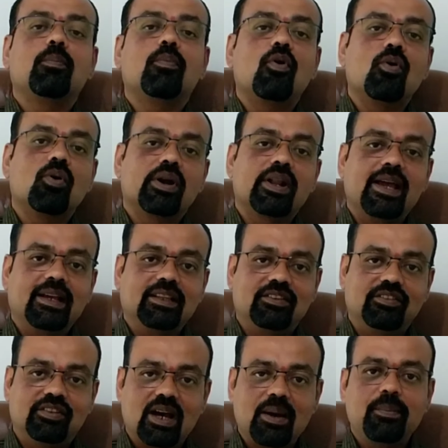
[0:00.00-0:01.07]
board
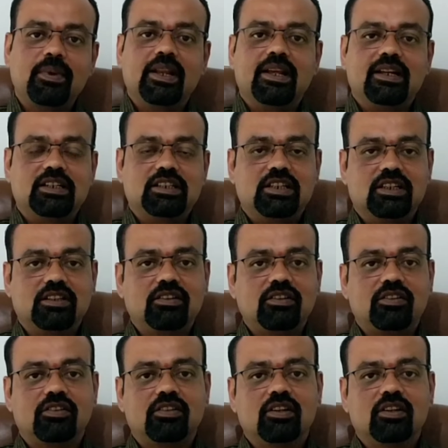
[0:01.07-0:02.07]
examinations